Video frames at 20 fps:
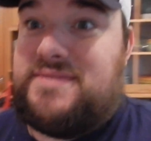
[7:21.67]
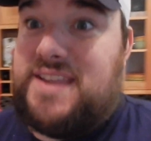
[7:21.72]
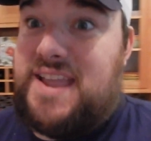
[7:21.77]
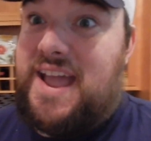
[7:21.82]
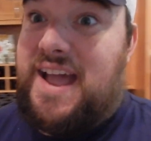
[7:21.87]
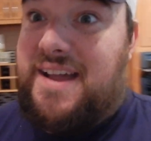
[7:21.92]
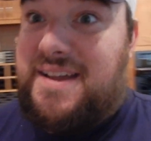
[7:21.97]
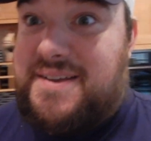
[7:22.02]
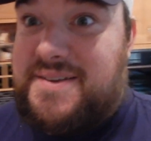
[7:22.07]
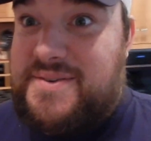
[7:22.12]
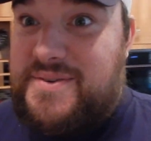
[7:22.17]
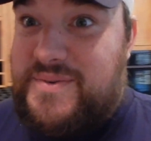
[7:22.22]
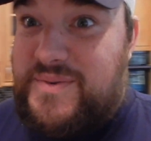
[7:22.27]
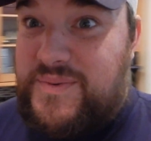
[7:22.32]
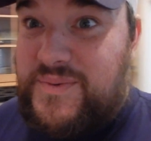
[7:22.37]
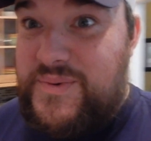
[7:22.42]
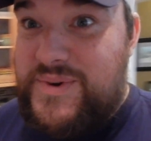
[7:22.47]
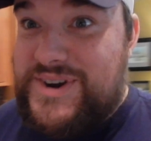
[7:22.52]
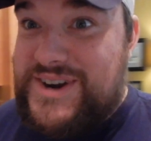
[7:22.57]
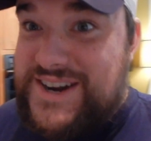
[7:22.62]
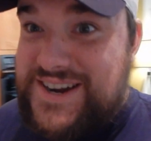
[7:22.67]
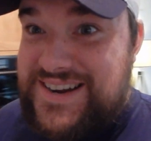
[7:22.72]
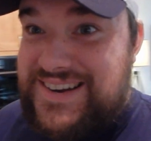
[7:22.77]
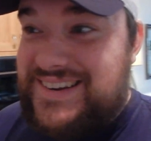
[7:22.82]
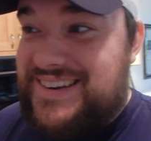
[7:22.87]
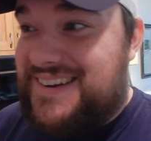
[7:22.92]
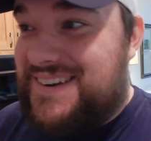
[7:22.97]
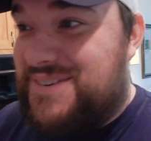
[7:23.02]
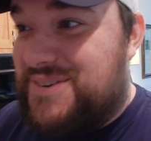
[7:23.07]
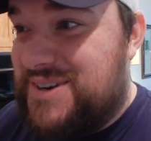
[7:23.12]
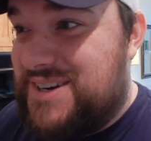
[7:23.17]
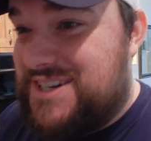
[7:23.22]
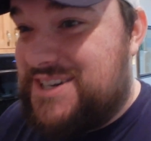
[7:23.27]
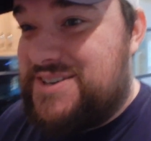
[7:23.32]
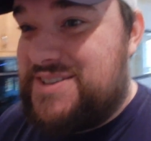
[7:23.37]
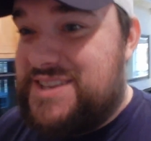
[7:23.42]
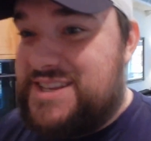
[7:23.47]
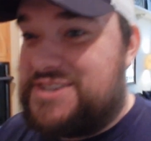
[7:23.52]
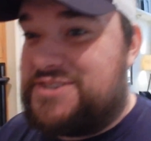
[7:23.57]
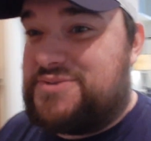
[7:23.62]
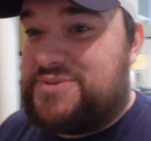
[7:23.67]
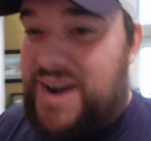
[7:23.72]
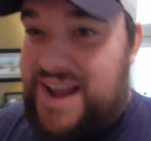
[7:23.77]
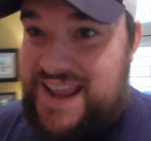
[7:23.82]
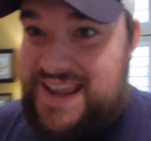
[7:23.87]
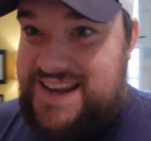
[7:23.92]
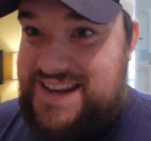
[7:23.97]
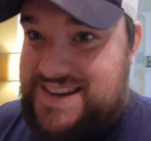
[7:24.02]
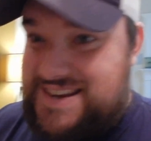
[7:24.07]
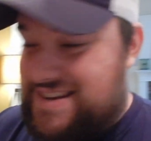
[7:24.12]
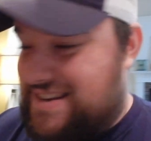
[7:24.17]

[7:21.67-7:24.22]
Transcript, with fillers: Yeah, wow. we're okay. we're doing this right.